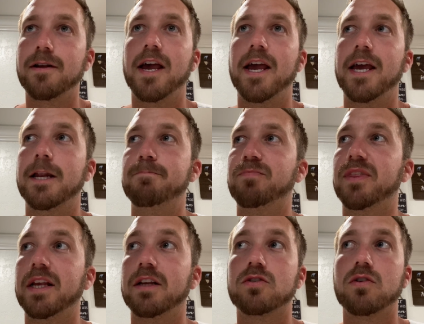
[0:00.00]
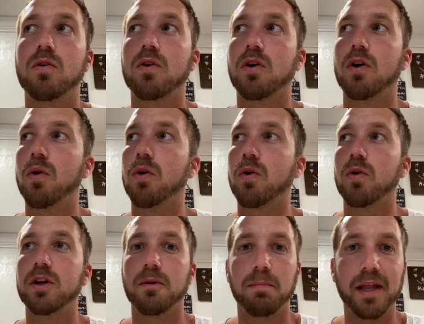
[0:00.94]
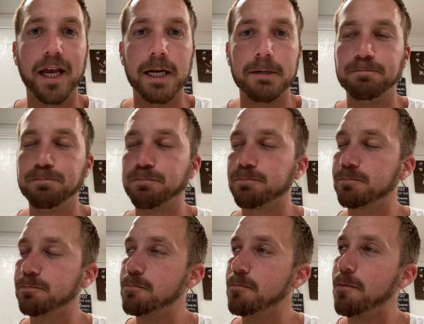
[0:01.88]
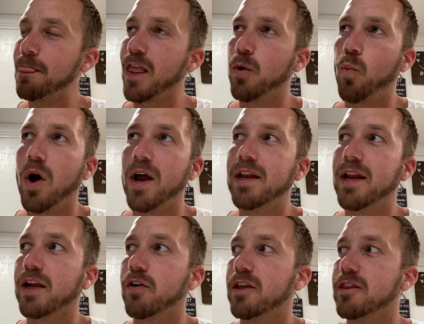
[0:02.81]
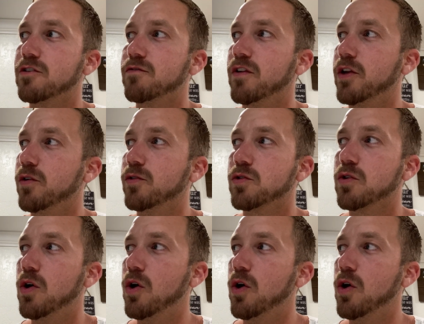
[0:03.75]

and things don't go according to plan. And why did I create this video? Is